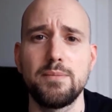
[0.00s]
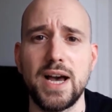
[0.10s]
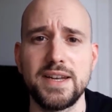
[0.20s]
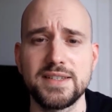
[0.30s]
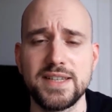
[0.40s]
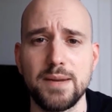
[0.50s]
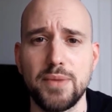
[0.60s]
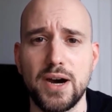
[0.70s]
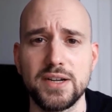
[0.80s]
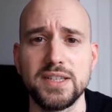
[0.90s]
by the state
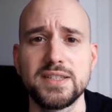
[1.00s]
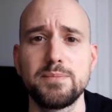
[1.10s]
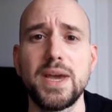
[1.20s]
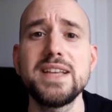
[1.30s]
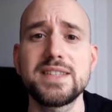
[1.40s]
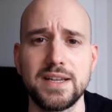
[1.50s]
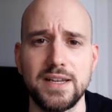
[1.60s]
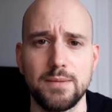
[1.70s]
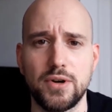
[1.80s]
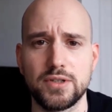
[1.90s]
parties,
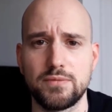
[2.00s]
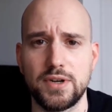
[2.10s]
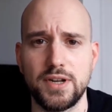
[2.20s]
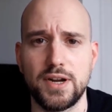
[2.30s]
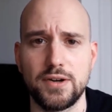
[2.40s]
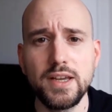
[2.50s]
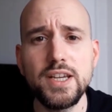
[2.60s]
basically amongst one another.